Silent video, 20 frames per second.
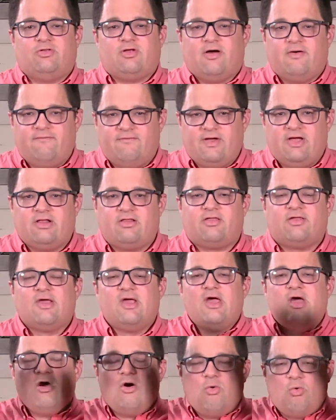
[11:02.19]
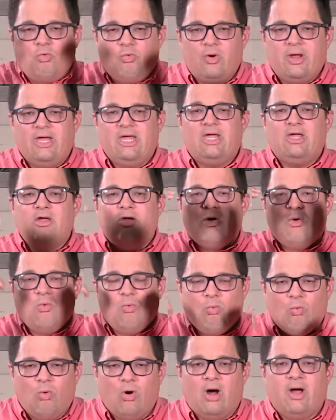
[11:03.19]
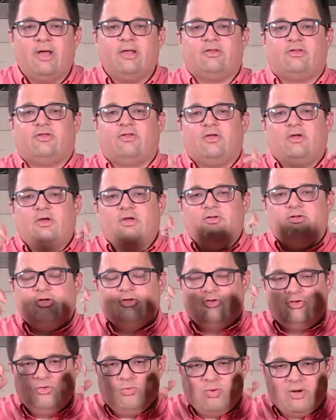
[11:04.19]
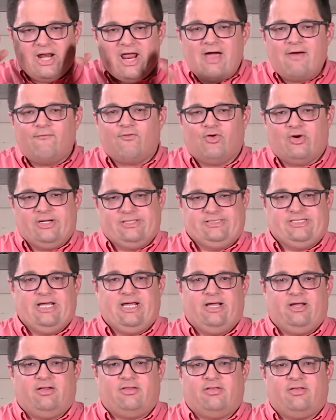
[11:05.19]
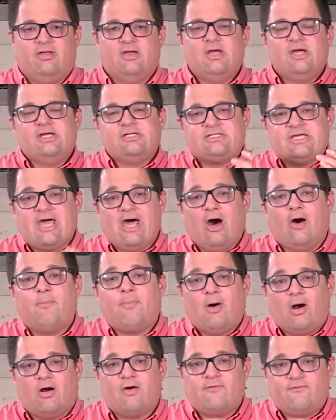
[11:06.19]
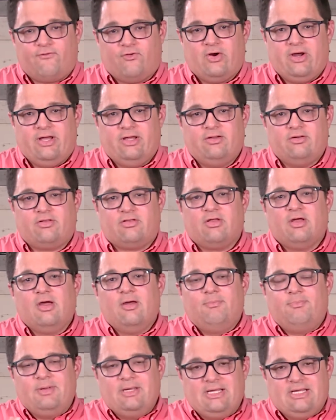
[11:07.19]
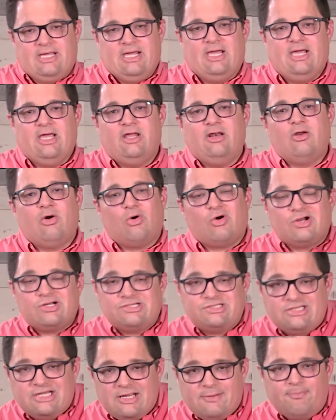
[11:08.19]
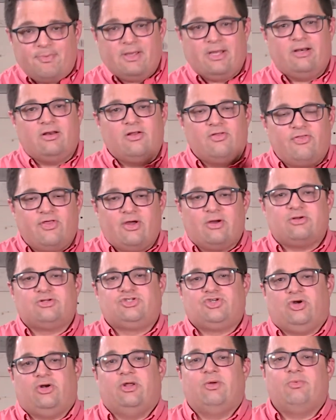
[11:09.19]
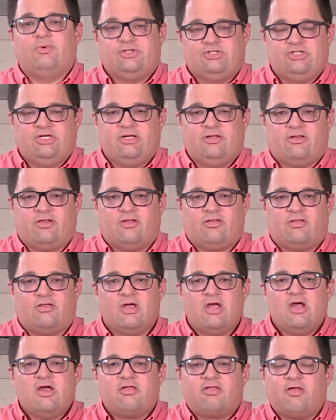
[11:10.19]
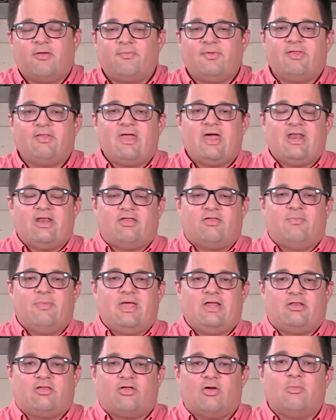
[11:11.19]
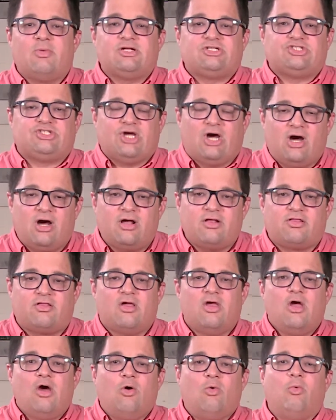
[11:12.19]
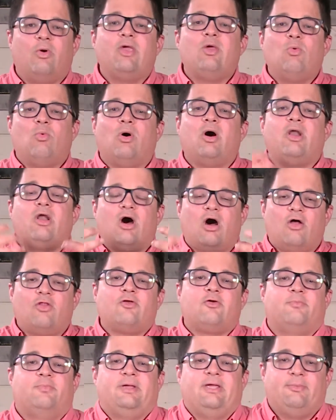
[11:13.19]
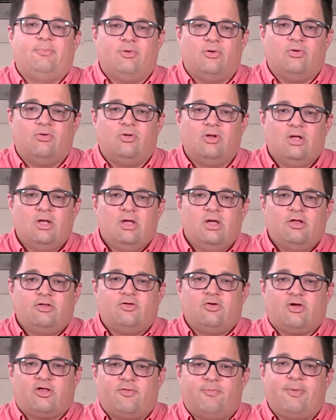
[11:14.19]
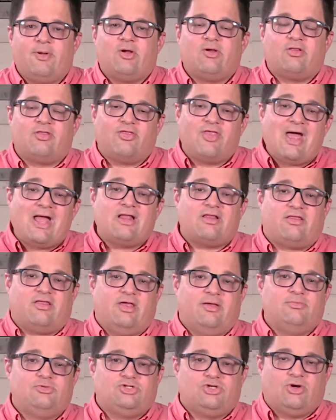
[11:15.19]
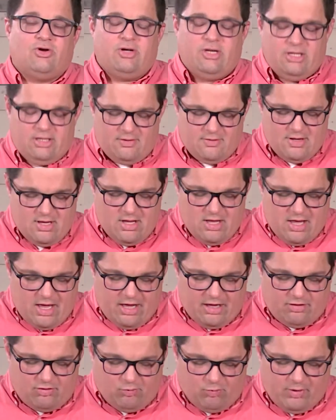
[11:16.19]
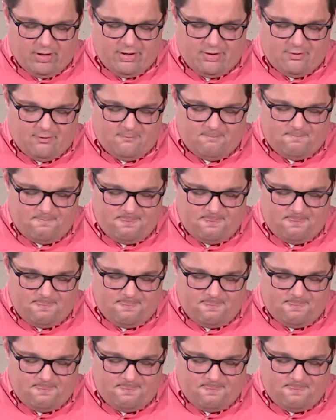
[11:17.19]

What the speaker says: events, we want to do whatever it takes to help our friends begin or deepen their journey with Jesus, something that has meant so much to us. We want other people to experience that same journey as well.